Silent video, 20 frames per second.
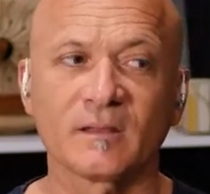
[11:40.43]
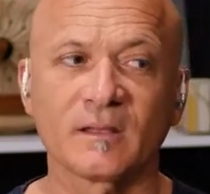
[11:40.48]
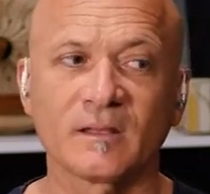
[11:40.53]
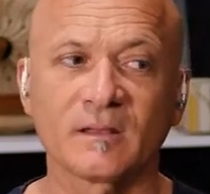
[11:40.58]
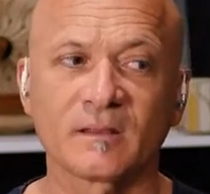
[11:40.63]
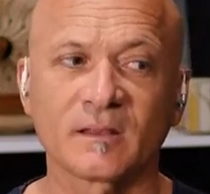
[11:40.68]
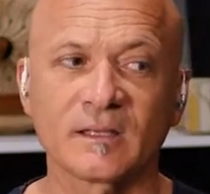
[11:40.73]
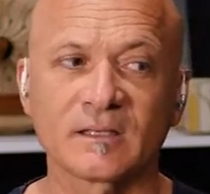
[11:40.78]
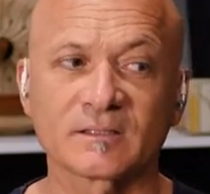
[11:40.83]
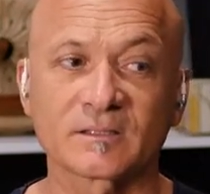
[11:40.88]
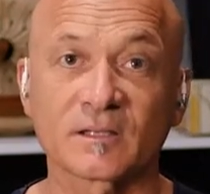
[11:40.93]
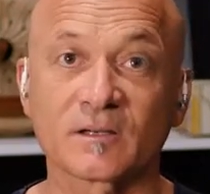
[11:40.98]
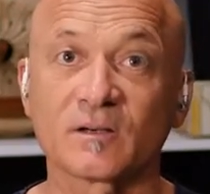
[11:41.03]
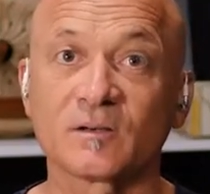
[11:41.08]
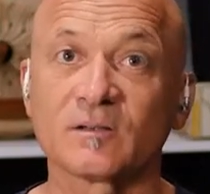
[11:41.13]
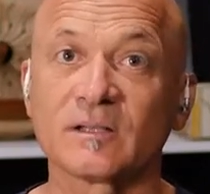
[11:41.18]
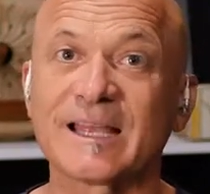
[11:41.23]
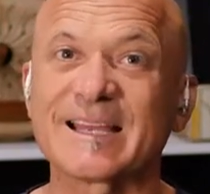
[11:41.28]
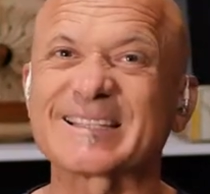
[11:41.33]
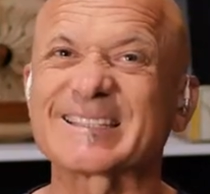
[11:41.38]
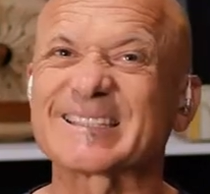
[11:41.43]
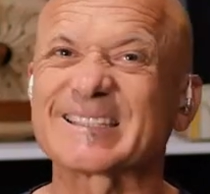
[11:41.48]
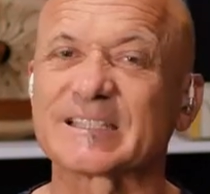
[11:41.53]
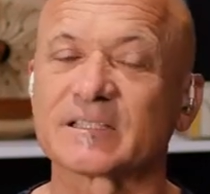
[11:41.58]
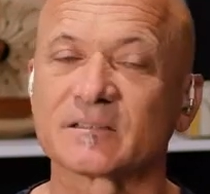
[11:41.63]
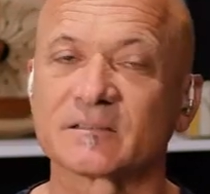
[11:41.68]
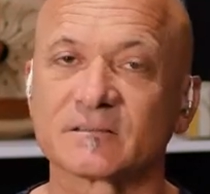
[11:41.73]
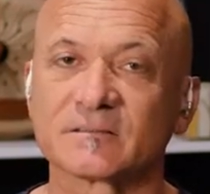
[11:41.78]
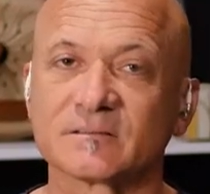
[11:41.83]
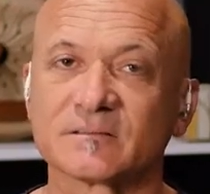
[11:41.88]
the things that are
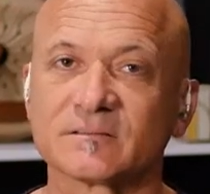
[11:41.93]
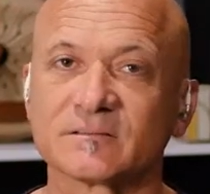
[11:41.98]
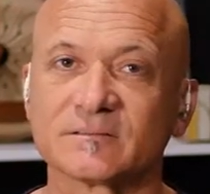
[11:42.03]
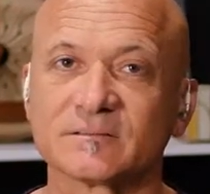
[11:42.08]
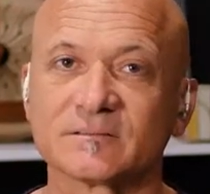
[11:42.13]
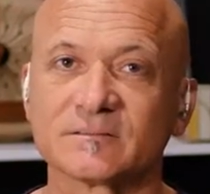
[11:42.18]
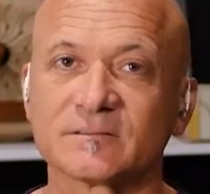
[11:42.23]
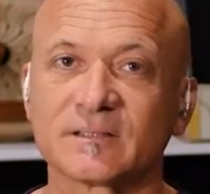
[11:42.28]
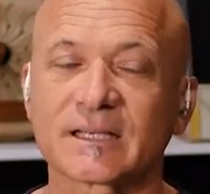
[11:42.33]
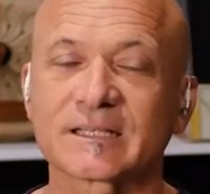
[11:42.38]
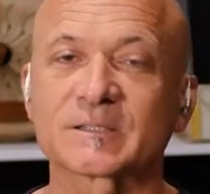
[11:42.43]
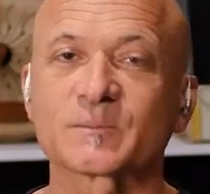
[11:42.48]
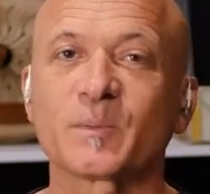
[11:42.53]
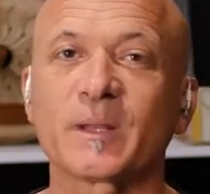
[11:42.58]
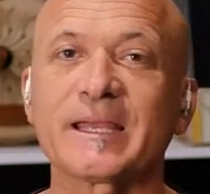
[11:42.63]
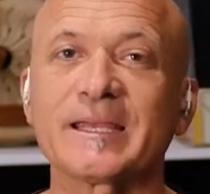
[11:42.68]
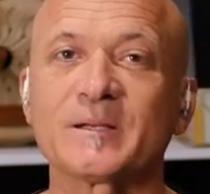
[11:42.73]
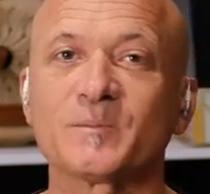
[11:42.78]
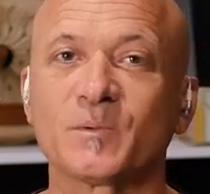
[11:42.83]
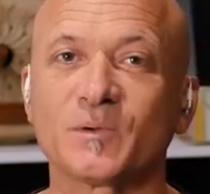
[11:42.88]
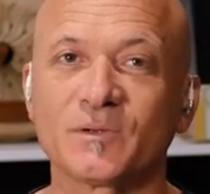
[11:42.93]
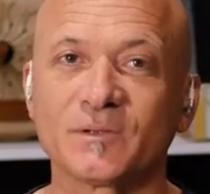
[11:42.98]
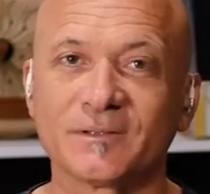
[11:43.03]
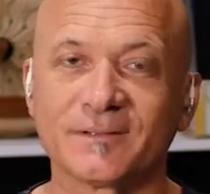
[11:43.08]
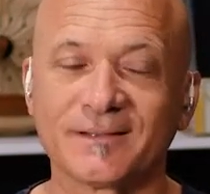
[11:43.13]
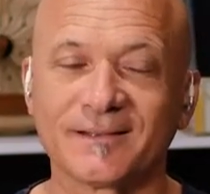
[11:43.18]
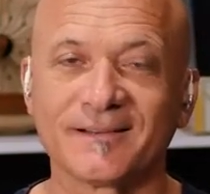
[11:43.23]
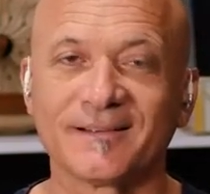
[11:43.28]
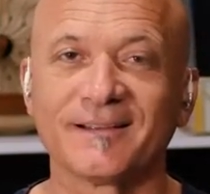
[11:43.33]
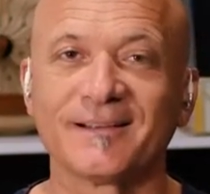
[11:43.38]
less
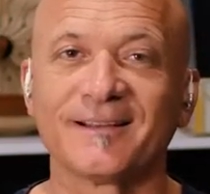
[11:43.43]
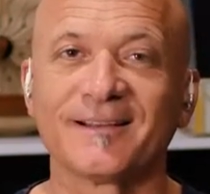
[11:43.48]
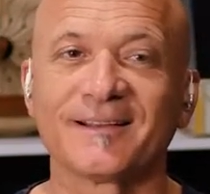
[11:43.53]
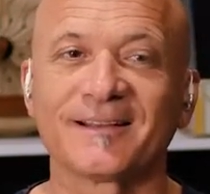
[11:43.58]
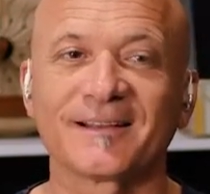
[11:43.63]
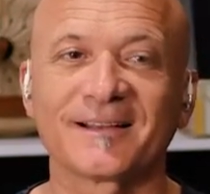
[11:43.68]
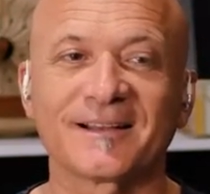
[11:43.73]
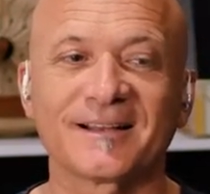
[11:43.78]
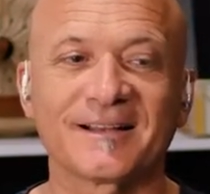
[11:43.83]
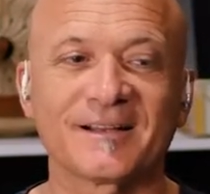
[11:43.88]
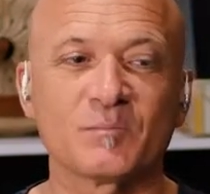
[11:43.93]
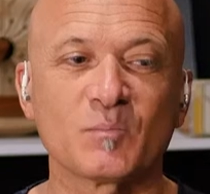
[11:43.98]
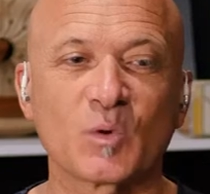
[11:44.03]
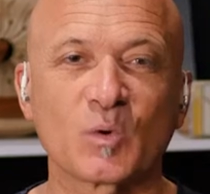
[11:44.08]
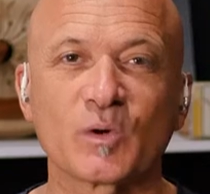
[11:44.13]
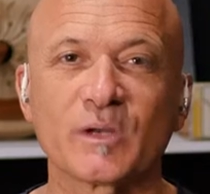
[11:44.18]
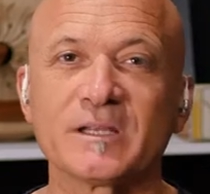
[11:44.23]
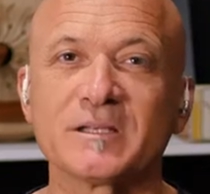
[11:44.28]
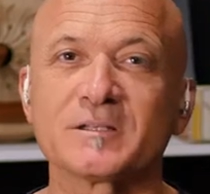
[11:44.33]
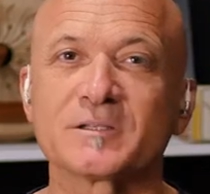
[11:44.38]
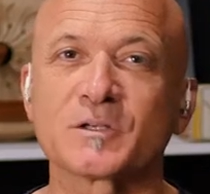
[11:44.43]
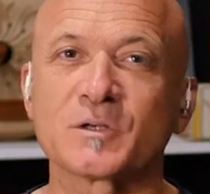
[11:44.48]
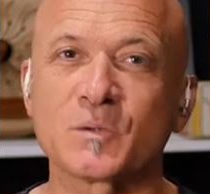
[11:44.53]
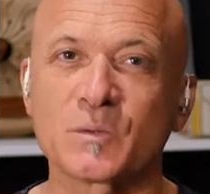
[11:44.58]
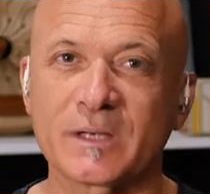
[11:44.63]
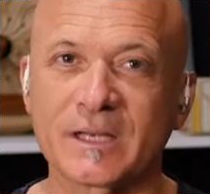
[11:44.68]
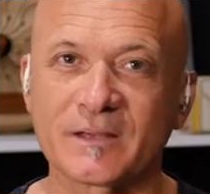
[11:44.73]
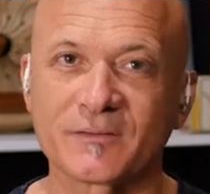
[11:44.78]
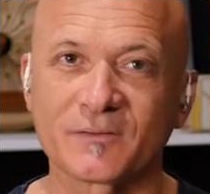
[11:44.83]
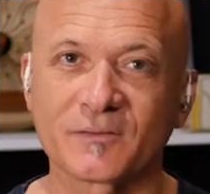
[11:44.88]
explainable, uh, more
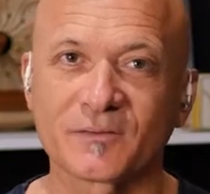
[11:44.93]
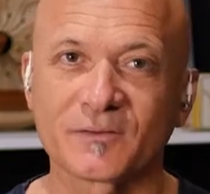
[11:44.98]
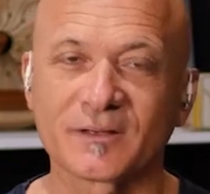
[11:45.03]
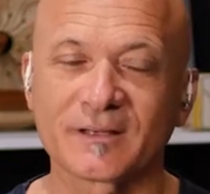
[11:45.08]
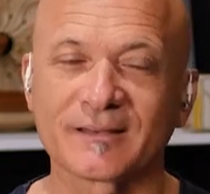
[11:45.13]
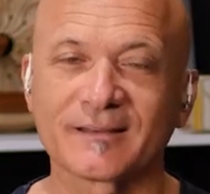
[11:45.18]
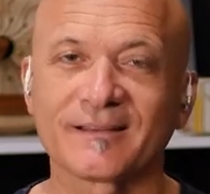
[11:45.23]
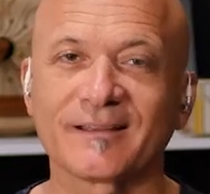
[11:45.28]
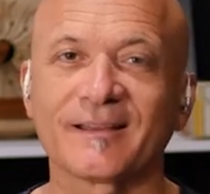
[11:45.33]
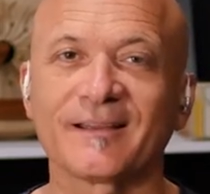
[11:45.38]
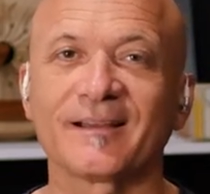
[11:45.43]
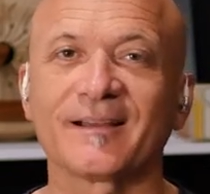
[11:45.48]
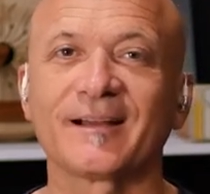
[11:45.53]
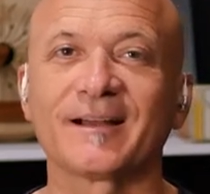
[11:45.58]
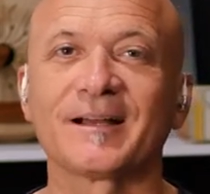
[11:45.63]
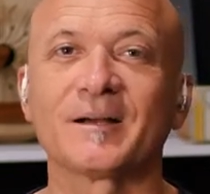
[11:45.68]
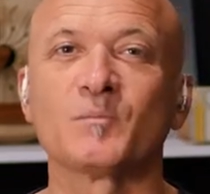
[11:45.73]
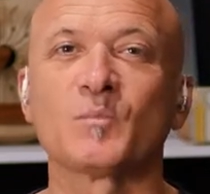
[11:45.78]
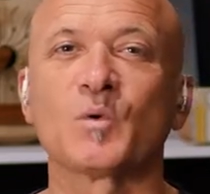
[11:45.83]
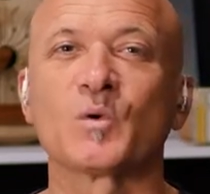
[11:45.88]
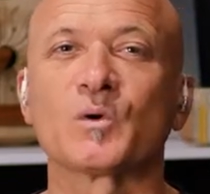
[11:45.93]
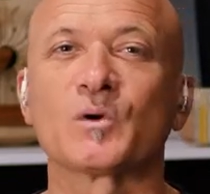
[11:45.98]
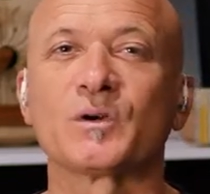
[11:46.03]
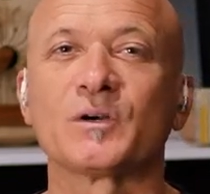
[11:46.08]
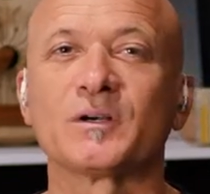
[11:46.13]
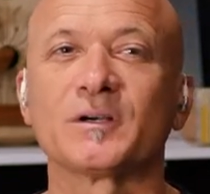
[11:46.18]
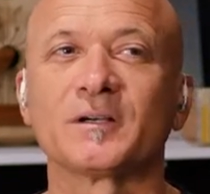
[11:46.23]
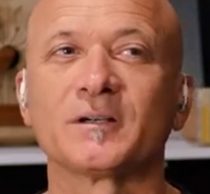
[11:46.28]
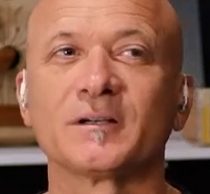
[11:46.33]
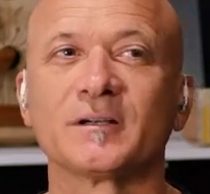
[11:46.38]
intuitive, uh,
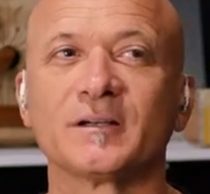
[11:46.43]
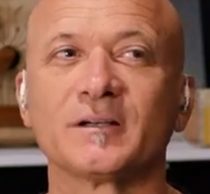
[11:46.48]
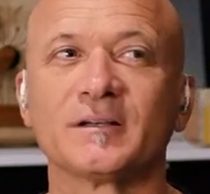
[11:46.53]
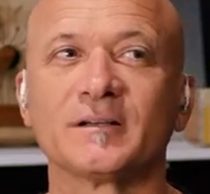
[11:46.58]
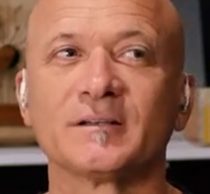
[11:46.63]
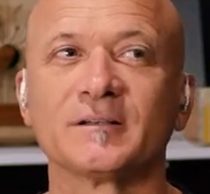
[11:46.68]
more